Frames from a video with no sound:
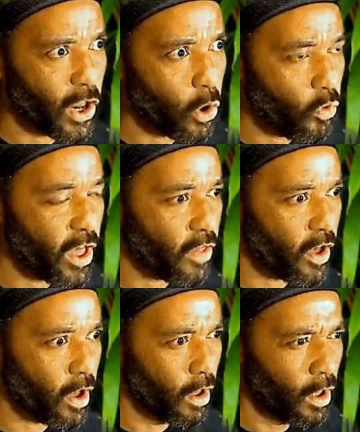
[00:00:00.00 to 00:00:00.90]
all the
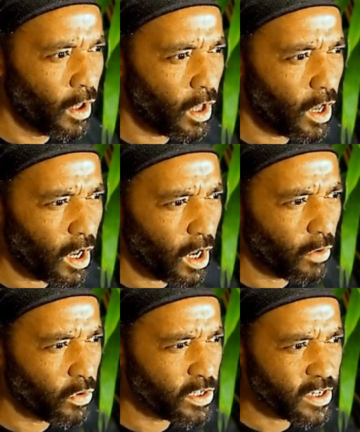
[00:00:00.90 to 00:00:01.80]
other,
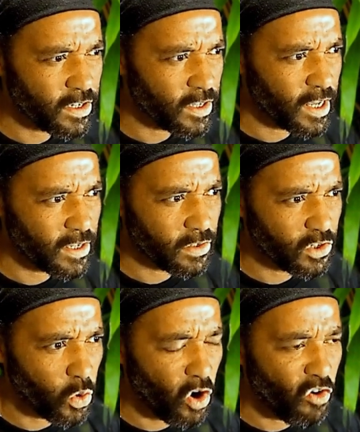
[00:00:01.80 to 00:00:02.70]
there's
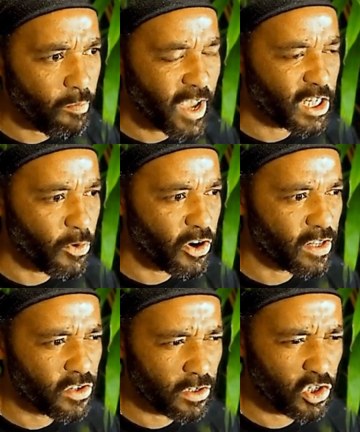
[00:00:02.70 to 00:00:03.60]
12 major
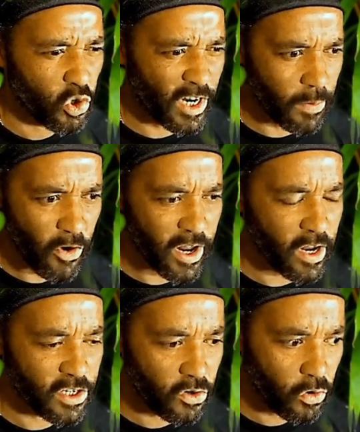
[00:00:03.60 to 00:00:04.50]
meridians, 20 meridians in all.